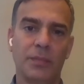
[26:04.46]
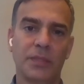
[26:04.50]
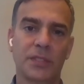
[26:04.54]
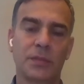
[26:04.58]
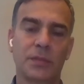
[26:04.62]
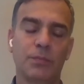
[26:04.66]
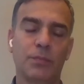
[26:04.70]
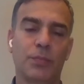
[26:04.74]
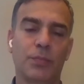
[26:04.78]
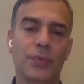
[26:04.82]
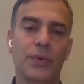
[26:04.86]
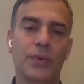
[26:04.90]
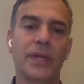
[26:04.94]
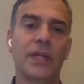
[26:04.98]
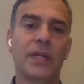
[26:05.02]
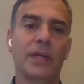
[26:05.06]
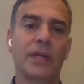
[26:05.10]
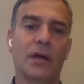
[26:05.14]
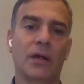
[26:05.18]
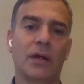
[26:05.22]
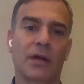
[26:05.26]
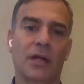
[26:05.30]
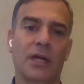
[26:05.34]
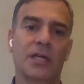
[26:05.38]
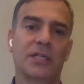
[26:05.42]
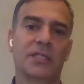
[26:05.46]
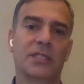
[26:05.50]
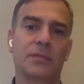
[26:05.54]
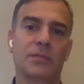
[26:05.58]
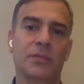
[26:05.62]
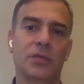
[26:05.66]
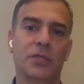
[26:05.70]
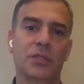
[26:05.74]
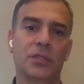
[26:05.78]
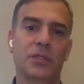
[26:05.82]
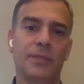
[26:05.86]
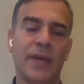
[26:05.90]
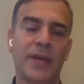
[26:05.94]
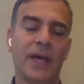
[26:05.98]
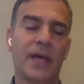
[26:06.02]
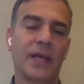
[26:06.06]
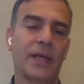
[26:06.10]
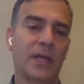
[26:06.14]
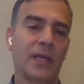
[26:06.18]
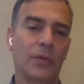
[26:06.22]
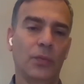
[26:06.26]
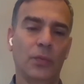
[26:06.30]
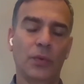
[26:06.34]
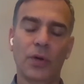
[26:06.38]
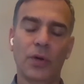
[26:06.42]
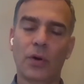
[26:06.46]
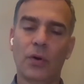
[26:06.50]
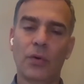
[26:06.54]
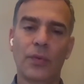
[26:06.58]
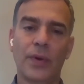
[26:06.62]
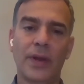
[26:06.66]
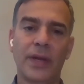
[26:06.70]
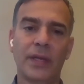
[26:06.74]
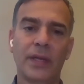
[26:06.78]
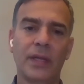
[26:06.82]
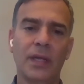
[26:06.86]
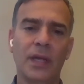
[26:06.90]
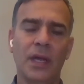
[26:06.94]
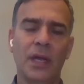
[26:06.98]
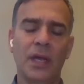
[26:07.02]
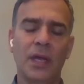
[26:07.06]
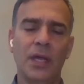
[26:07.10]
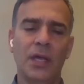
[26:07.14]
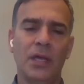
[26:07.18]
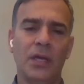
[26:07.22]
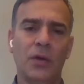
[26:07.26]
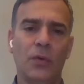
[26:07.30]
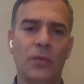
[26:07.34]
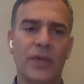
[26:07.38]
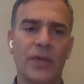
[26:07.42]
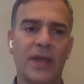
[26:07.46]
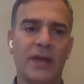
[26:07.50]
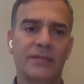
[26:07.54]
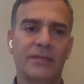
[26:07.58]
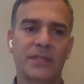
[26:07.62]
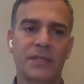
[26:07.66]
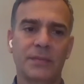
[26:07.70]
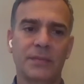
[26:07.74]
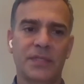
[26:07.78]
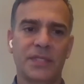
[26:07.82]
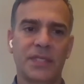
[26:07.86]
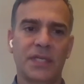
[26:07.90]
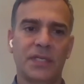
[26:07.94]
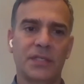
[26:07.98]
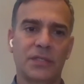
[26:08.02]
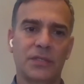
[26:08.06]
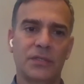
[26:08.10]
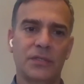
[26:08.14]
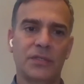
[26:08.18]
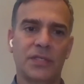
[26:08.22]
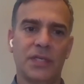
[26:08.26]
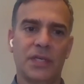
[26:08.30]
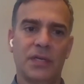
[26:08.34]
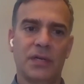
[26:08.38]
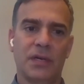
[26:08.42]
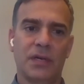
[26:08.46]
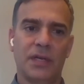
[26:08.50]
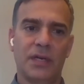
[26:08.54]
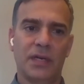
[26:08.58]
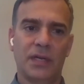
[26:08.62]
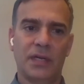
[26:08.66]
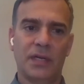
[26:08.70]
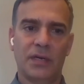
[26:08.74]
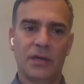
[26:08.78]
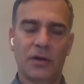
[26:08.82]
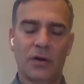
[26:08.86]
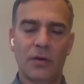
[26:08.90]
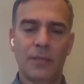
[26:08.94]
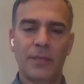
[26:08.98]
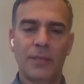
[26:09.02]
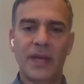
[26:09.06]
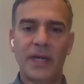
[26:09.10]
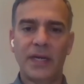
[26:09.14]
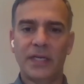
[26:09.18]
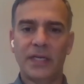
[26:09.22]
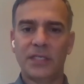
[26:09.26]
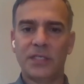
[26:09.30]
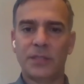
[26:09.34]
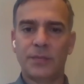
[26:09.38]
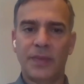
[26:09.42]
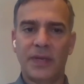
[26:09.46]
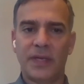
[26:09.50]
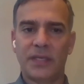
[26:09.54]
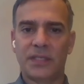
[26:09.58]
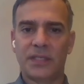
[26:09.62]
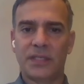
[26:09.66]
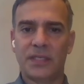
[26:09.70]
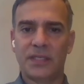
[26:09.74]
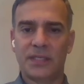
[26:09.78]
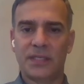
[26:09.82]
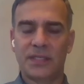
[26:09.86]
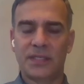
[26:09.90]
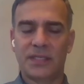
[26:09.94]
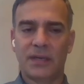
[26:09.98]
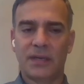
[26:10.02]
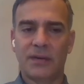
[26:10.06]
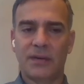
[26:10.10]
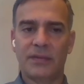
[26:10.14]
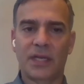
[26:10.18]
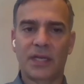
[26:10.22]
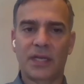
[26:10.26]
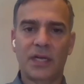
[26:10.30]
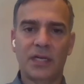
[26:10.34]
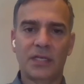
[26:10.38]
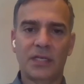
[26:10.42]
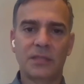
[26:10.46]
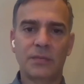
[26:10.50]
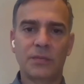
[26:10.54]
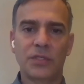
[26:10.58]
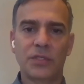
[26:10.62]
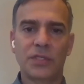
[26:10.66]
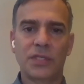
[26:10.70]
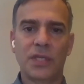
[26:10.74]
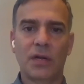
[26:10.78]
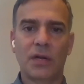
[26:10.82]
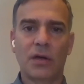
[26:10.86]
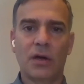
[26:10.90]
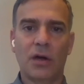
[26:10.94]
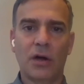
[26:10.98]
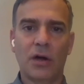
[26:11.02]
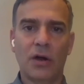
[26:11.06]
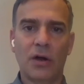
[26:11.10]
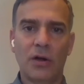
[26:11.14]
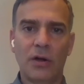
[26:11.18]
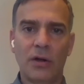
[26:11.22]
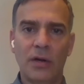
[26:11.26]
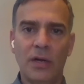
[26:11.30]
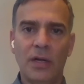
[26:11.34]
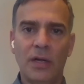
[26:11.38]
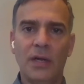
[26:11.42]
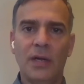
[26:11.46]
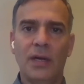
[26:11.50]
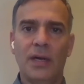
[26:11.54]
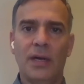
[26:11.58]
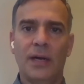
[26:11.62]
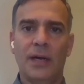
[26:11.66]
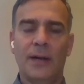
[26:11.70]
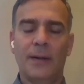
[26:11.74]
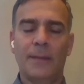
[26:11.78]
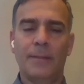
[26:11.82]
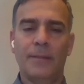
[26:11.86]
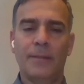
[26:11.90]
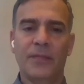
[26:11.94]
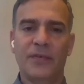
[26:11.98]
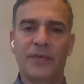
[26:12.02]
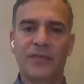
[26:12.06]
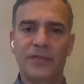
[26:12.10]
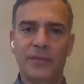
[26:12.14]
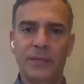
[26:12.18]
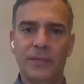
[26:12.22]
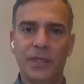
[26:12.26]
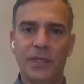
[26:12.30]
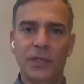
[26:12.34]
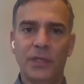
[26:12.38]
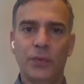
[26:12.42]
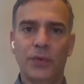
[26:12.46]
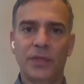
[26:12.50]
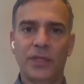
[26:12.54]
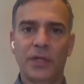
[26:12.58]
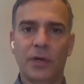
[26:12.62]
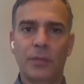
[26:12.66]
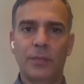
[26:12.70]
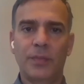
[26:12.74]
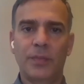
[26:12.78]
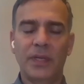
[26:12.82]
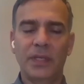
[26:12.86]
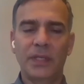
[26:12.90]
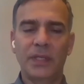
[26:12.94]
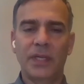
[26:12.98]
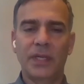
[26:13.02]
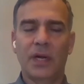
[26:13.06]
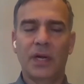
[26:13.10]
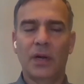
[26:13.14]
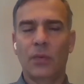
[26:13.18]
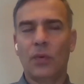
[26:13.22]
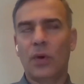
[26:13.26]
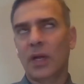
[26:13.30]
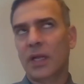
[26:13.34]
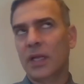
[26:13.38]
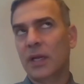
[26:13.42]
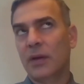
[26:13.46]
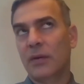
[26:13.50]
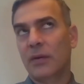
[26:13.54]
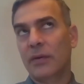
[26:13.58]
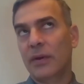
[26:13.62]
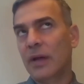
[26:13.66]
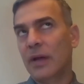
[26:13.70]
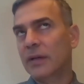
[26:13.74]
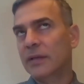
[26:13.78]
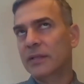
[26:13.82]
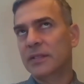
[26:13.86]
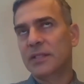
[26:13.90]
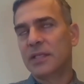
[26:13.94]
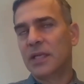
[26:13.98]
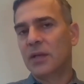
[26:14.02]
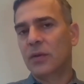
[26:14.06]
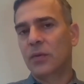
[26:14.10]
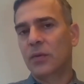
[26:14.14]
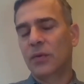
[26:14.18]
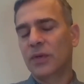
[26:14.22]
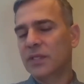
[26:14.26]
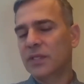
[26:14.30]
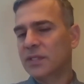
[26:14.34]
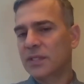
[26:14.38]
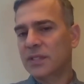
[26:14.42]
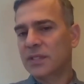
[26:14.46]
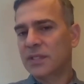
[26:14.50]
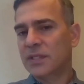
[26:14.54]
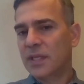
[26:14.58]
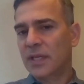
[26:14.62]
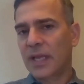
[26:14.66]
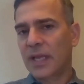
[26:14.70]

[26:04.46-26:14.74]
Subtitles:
us bring our customers back. And we're already, we have some sensors in our amenity spaces, and some of the customers that are familiar with our building are walking around. What is this?